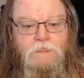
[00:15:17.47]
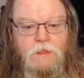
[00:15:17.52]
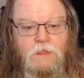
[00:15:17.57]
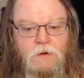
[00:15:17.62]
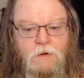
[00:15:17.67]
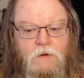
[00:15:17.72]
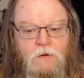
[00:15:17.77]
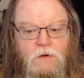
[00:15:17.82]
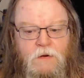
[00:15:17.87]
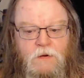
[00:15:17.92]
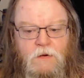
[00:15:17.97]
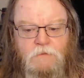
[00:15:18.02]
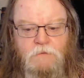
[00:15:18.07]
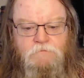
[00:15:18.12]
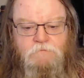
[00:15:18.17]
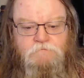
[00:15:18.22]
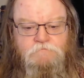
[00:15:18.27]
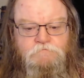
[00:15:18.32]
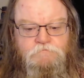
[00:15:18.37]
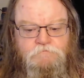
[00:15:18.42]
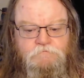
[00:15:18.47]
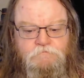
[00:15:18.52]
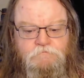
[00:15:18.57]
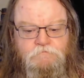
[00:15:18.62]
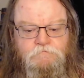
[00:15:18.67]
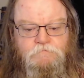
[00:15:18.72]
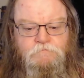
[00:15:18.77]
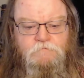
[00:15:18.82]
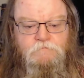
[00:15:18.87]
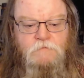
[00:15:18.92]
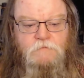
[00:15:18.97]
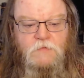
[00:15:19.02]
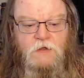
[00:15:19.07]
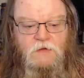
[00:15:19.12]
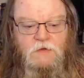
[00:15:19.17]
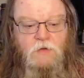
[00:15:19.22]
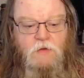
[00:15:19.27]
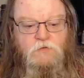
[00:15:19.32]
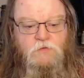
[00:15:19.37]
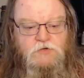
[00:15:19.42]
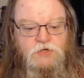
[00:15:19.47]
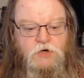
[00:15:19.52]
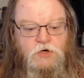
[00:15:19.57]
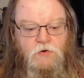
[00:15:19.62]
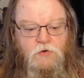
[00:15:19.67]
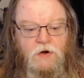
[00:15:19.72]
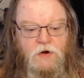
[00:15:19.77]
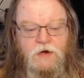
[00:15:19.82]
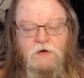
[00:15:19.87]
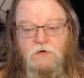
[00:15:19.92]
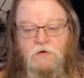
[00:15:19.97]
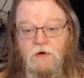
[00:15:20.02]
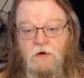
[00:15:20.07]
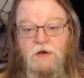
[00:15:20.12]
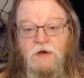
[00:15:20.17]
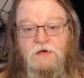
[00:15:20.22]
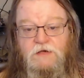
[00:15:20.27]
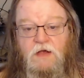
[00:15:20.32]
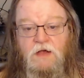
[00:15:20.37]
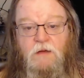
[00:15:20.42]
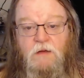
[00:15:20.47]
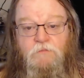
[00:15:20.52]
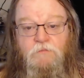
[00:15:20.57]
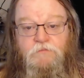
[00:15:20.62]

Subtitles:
Um, that was a great, great time.